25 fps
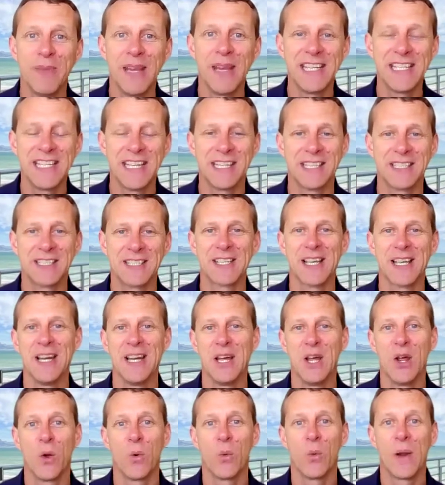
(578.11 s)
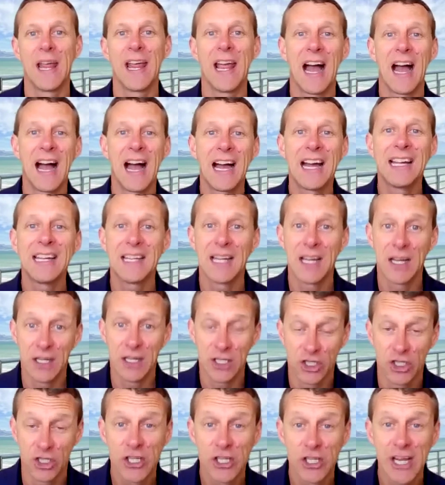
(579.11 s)
meetings where I
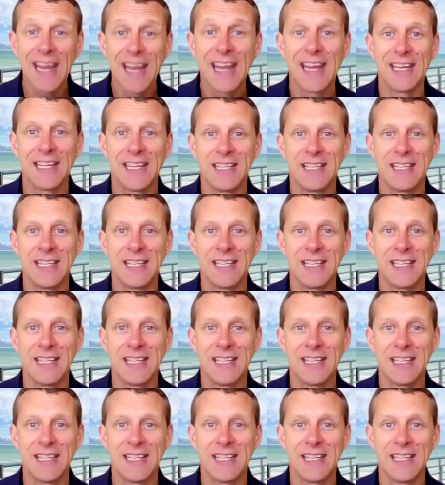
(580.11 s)
share